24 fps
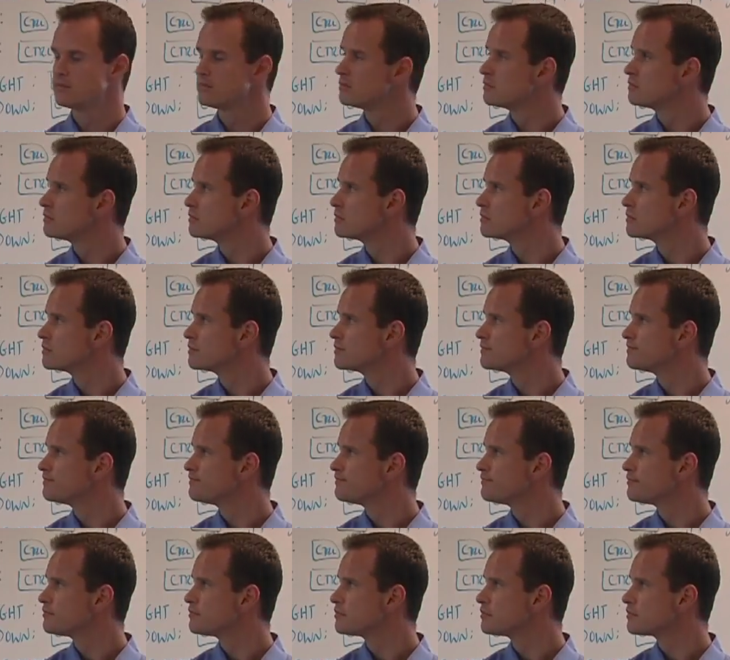
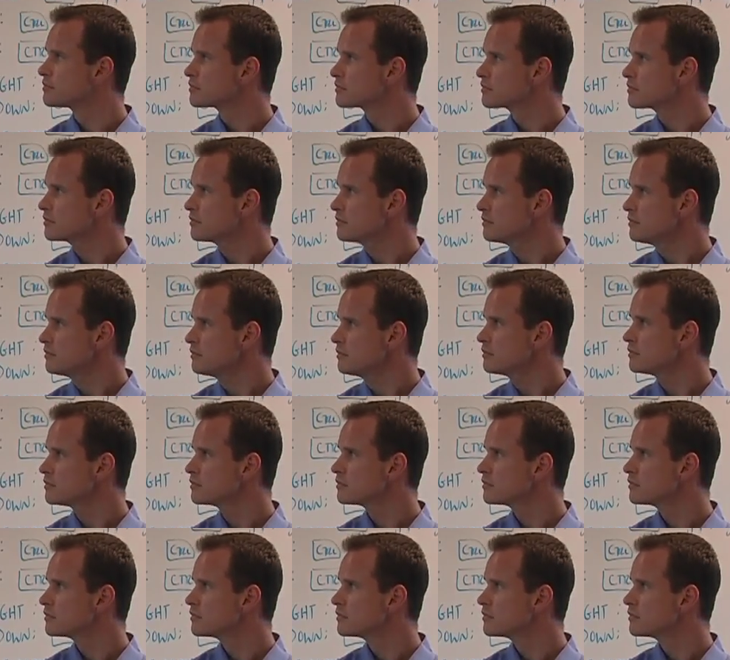Nothing is said.